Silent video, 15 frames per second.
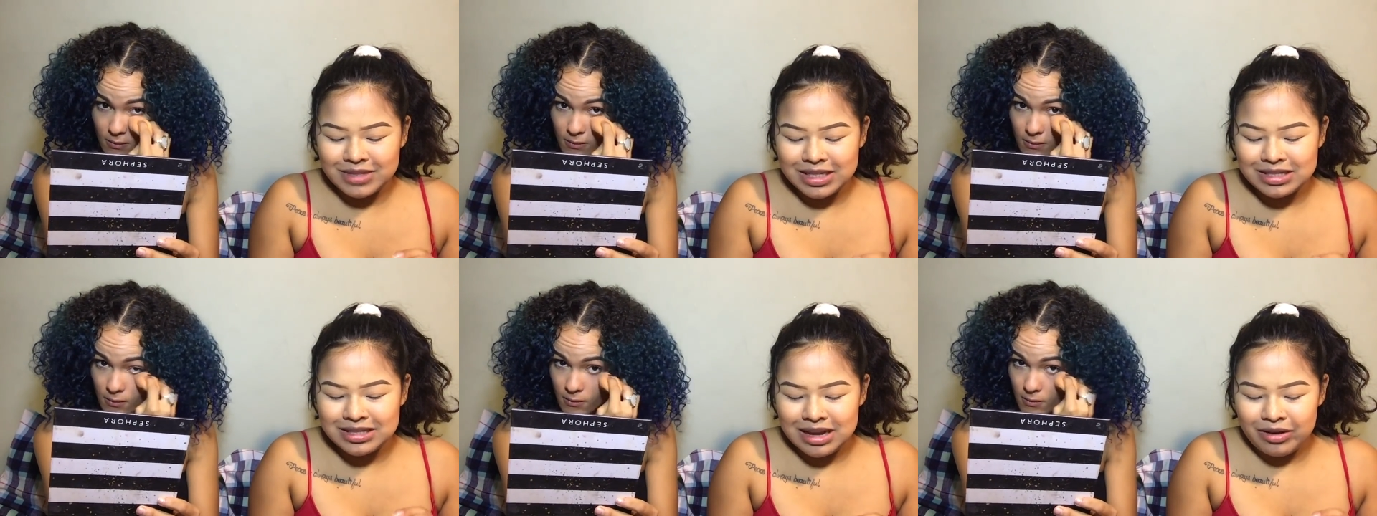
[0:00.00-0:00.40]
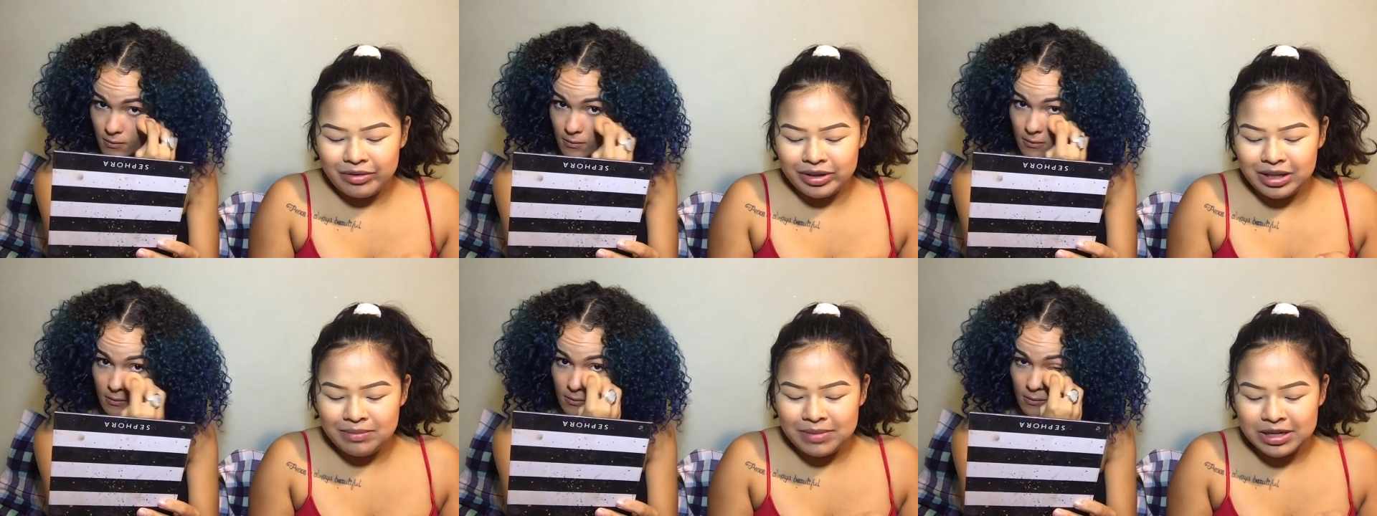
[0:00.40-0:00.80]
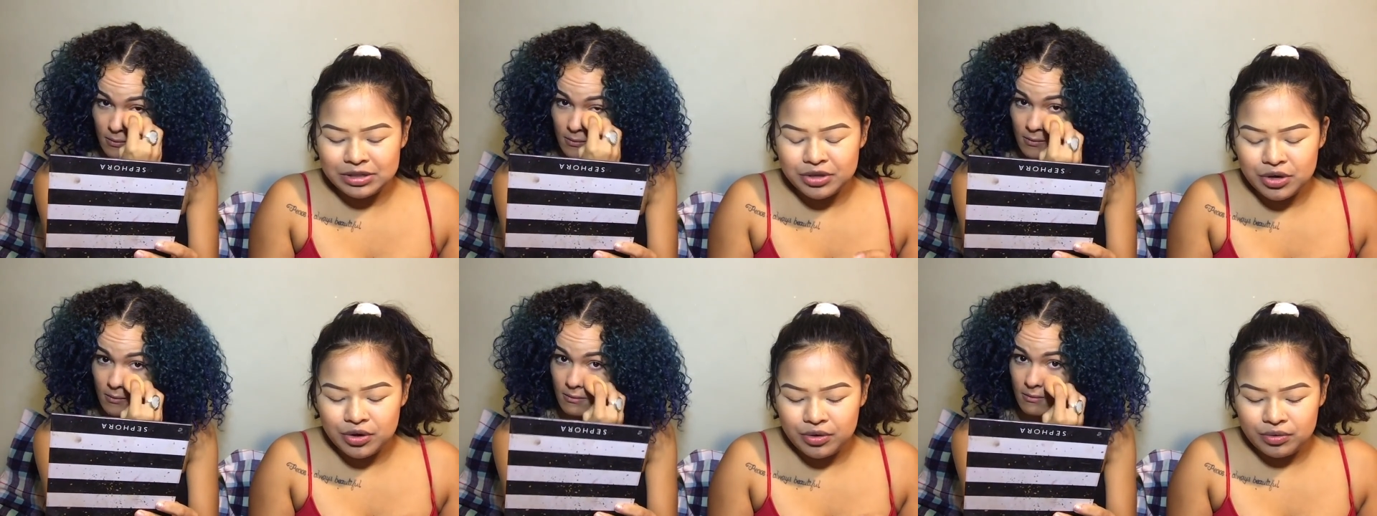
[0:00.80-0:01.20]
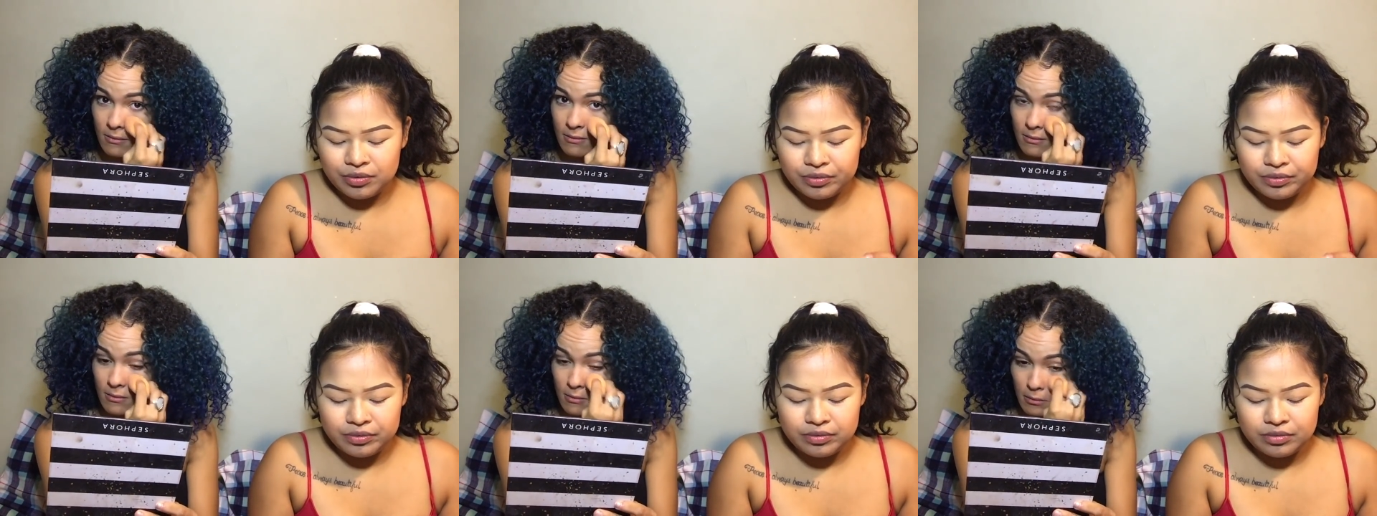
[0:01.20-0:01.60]
Speaker 1: it's not really my tone.
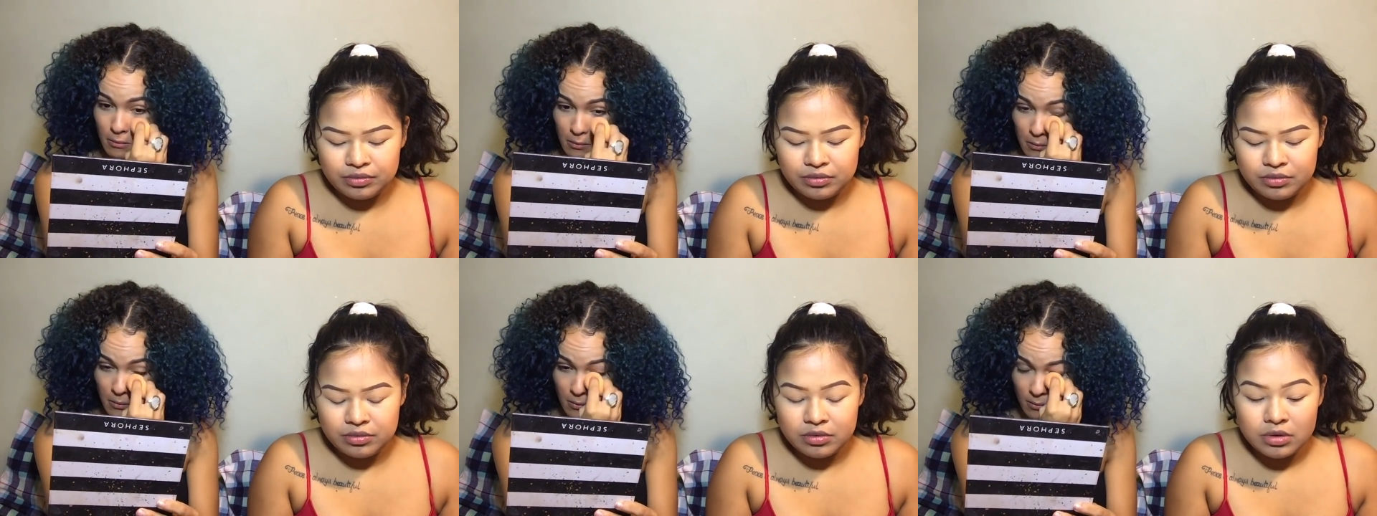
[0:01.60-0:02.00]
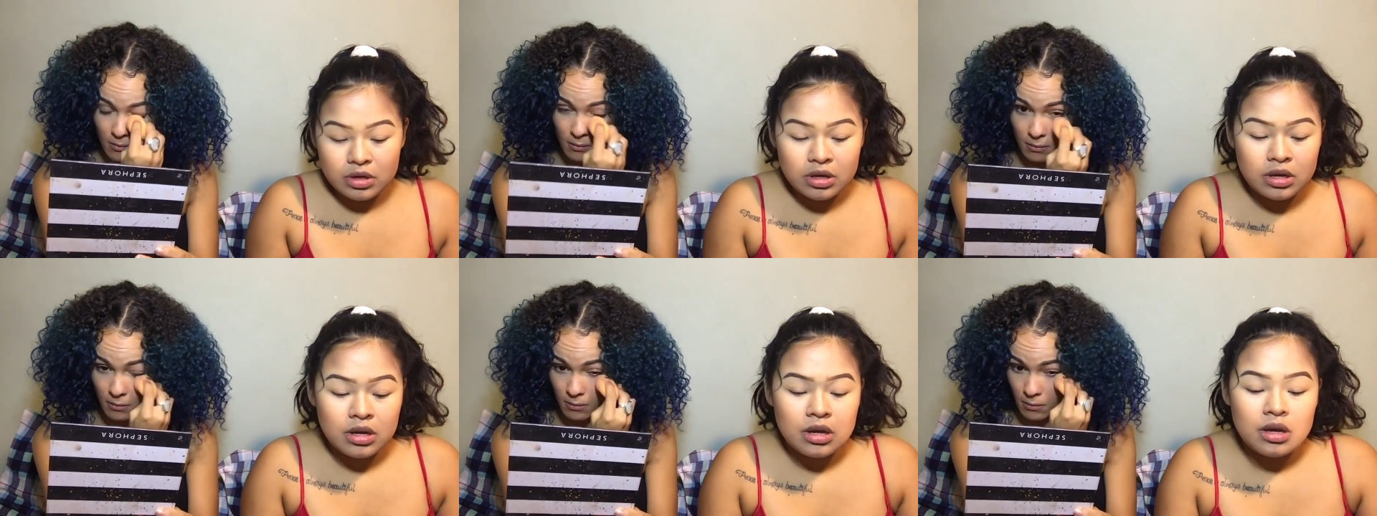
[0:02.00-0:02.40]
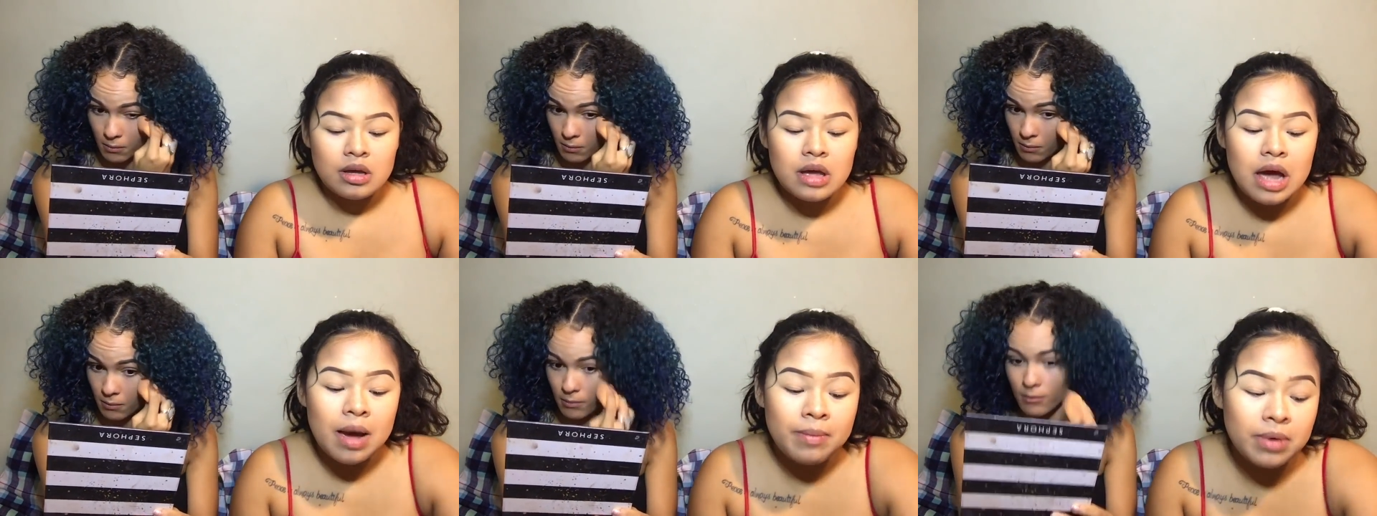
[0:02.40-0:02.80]
I